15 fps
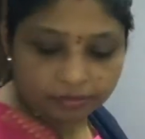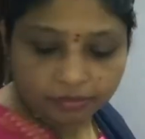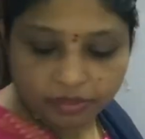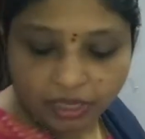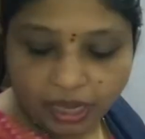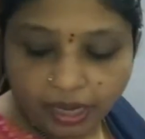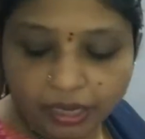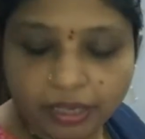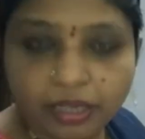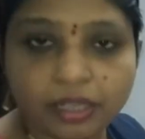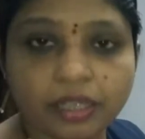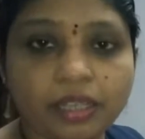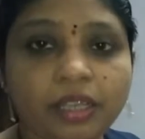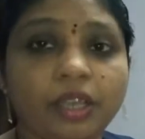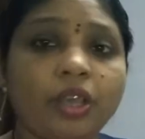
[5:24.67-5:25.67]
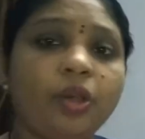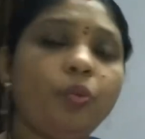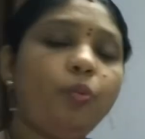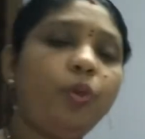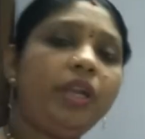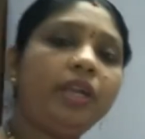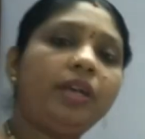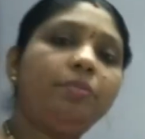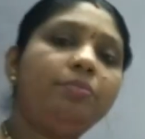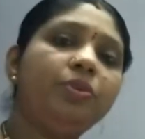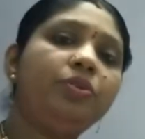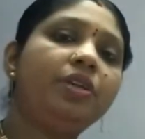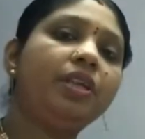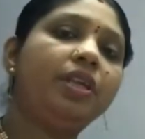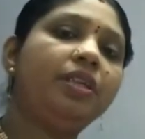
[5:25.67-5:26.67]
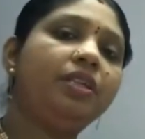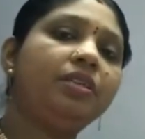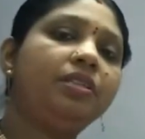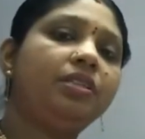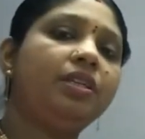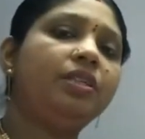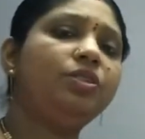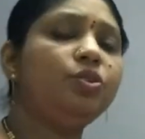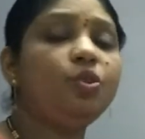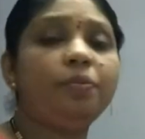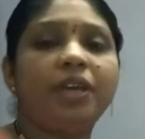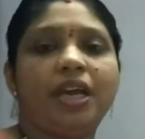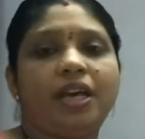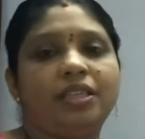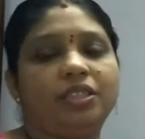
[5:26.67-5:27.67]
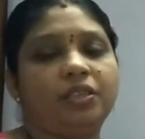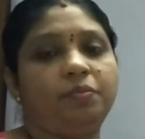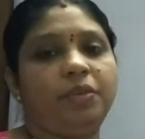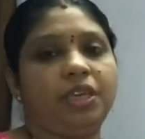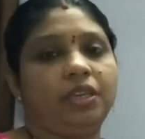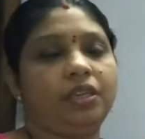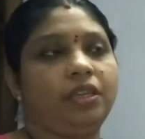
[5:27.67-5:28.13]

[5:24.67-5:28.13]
that will computer understand? You may ask me.